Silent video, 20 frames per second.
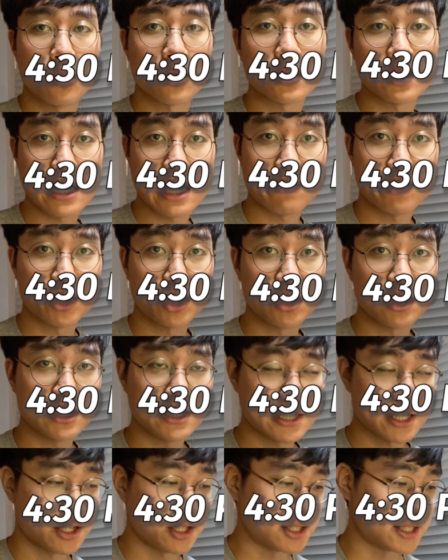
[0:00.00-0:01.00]
we're gonna have an early
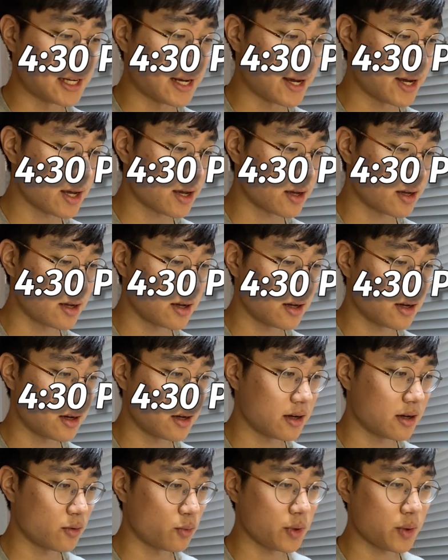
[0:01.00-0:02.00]
dinner today.
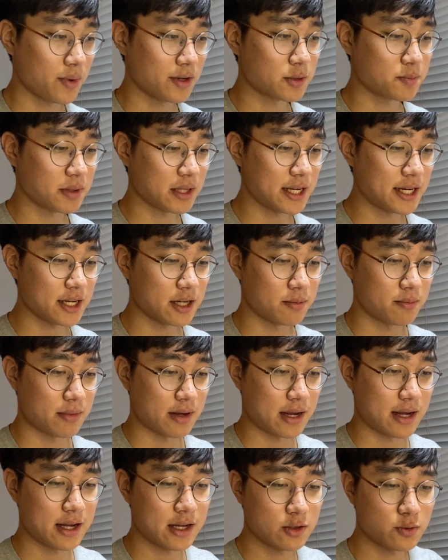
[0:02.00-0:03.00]
We went to Palladium
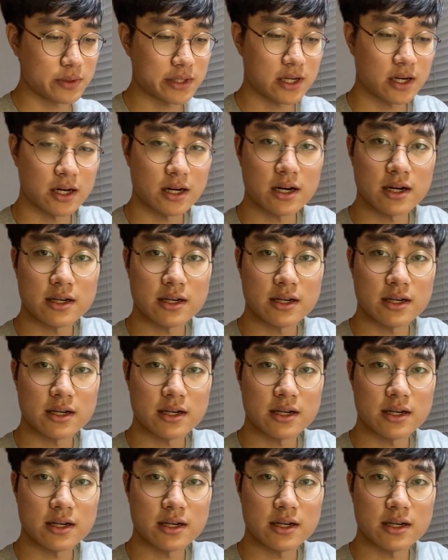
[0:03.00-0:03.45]
and we got